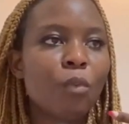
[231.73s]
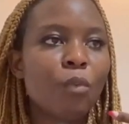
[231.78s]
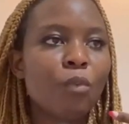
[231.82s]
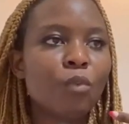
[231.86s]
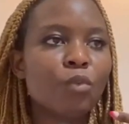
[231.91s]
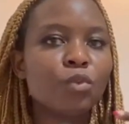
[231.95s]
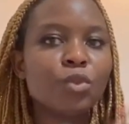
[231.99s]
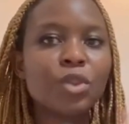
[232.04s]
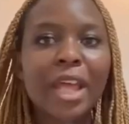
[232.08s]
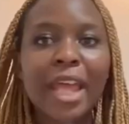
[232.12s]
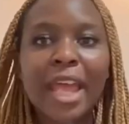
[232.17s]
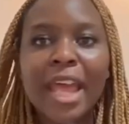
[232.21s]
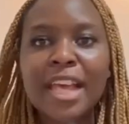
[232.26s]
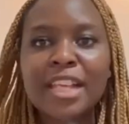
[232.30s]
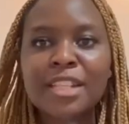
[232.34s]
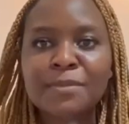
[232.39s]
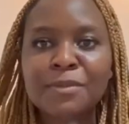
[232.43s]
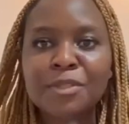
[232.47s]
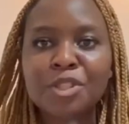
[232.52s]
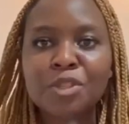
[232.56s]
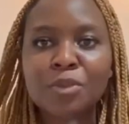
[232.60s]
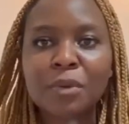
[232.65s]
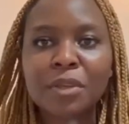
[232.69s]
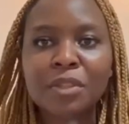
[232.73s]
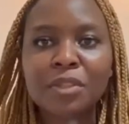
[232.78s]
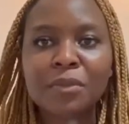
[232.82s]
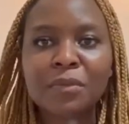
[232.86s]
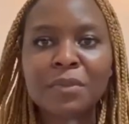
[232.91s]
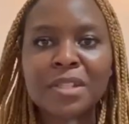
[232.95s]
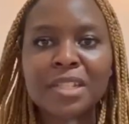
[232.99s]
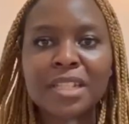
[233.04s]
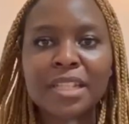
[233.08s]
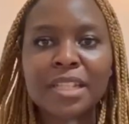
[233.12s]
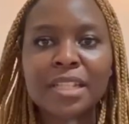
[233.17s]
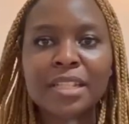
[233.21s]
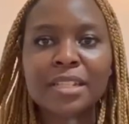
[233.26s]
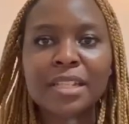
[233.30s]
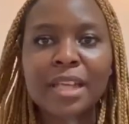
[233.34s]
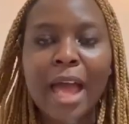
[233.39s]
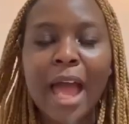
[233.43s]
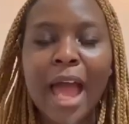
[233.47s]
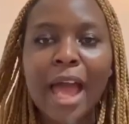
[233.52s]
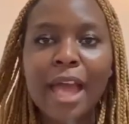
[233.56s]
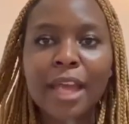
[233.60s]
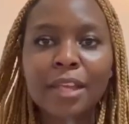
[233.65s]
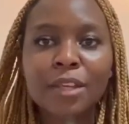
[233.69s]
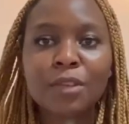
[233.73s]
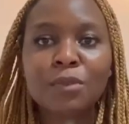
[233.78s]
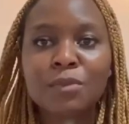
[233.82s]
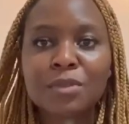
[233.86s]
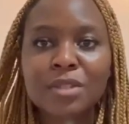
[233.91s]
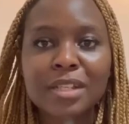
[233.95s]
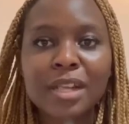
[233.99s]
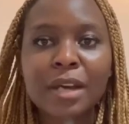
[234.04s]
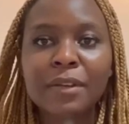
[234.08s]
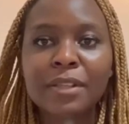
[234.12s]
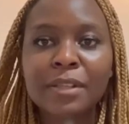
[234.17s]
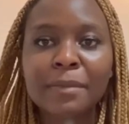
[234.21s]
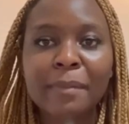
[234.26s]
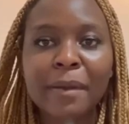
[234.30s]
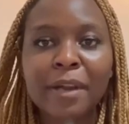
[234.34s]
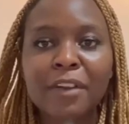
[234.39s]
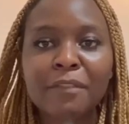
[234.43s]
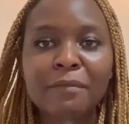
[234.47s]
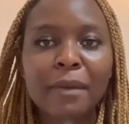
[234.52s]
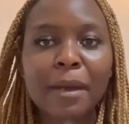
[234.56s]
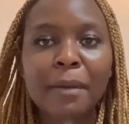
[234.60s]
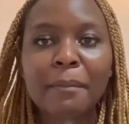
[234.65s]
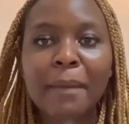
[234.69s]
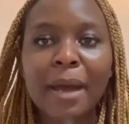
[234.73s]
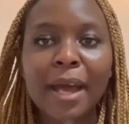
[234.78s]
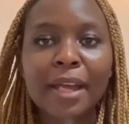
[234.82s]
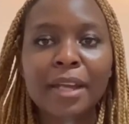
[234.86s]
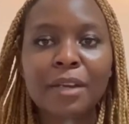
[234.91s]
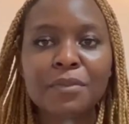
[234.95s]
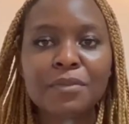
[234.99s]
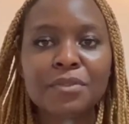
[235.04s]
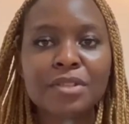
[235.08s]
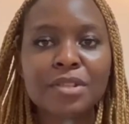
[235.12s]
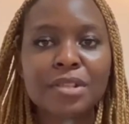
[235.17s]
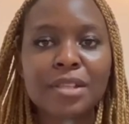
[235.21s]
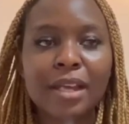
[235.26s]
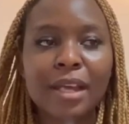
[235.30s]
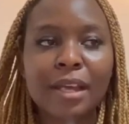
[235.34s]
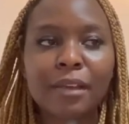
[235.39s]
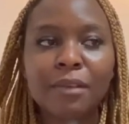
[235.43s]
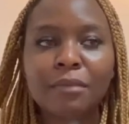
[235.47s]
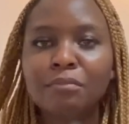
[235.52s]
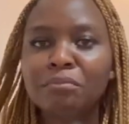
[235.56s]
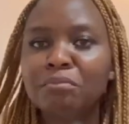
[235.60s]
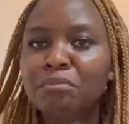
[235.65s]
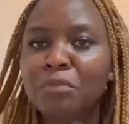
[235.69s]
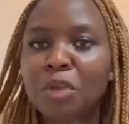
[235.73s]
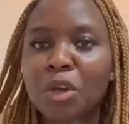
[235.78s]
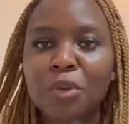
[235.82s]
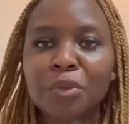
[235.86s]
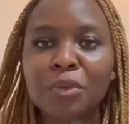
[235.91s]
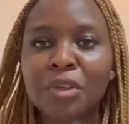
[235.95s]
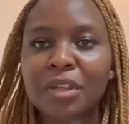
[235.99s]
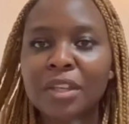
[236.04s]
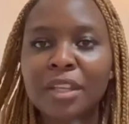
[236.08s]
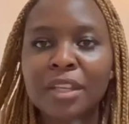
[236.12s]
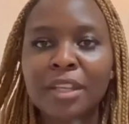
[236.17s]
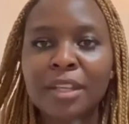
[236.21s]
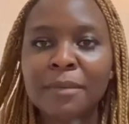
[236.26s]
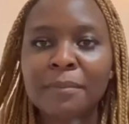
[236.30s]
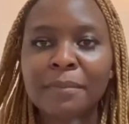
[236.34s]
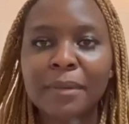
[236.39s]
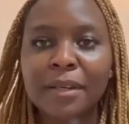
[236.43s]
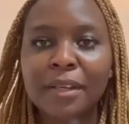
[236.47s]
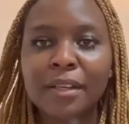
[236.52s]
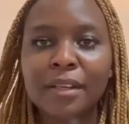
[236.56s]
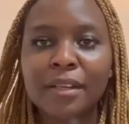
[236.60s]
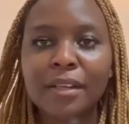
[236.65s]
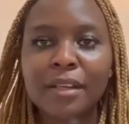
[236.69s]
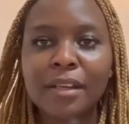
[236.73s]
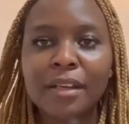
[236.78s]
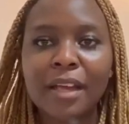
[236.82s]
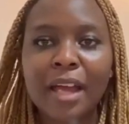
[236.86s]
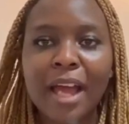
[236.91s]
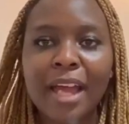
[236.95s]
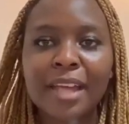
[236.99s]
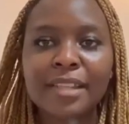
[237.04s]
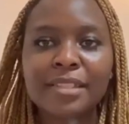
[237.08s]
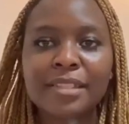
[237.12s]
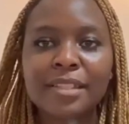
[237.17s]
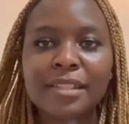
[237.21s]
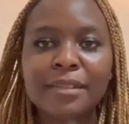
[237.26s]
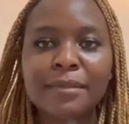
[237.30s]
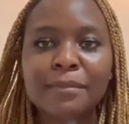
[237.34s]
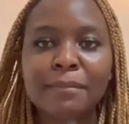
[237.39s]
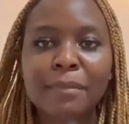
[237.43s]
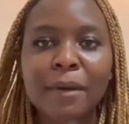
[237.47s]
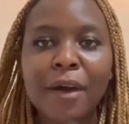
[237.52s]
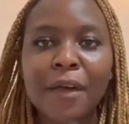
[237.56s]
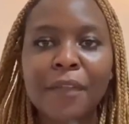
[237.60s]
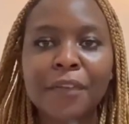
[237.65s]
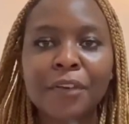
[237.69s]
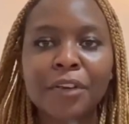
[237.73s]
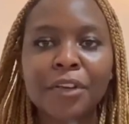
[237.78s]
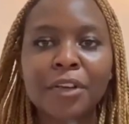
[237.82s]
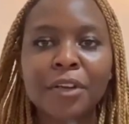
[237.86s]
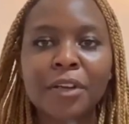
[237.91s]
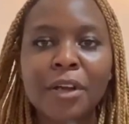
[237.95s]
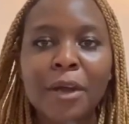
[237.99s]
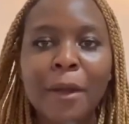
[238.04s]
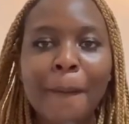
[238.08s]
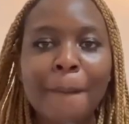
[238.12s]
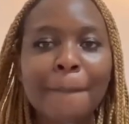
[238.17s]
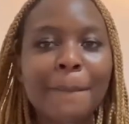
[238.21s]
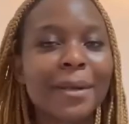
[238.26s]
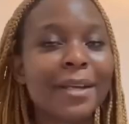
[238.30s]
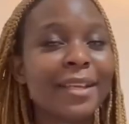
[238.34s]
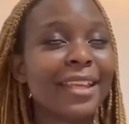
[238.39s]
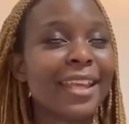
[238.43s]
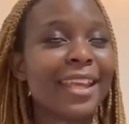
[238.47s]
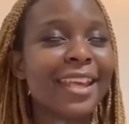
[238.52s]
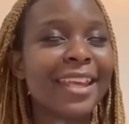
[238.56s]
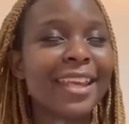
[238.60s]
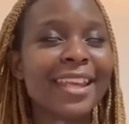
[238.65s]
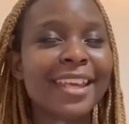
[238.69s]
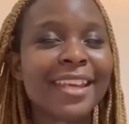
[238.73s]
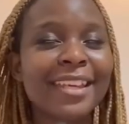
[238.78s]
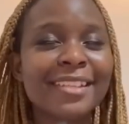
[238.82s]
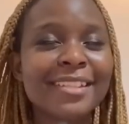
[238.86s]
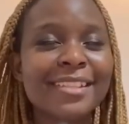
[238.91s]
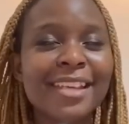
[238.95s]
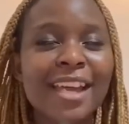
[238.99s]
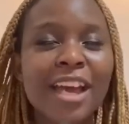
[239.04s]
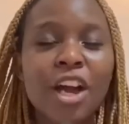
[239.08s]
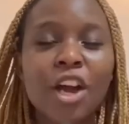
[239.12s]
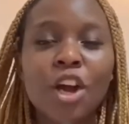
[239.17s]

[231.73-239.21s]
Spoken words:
they asked me, do you want the receipt? It was now at the back of my mind. I was just like, no, you can keep it. I didn't bother, but it